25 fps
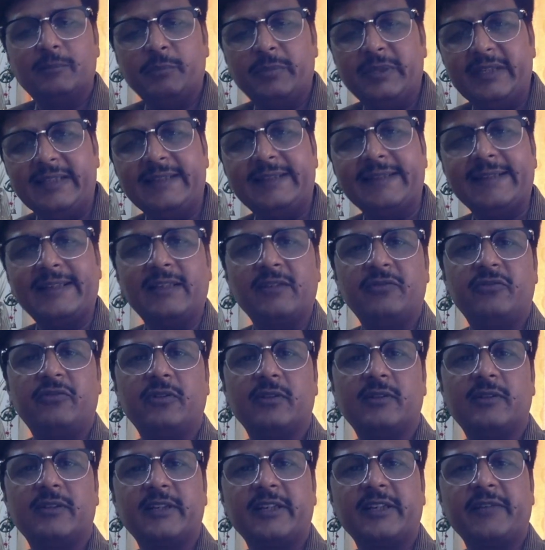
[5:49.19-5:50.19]
be there
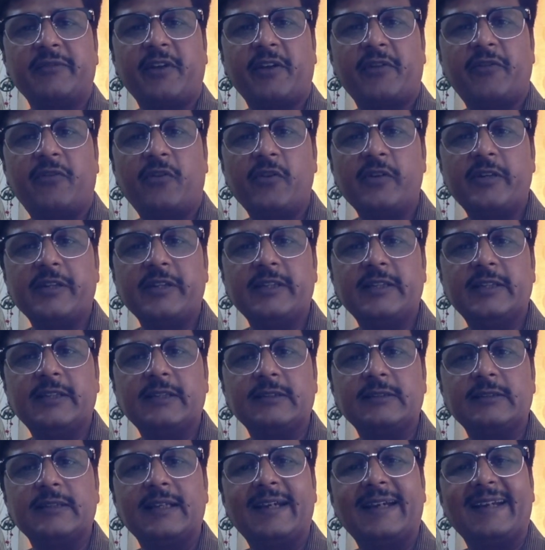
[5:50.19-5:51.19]
for 35, 40
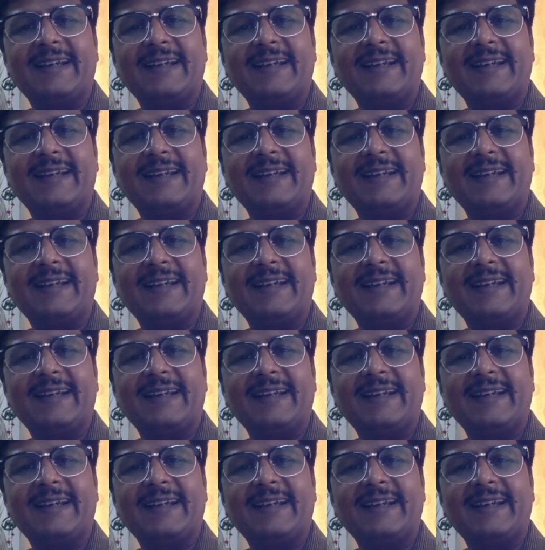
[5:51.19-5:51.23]
years,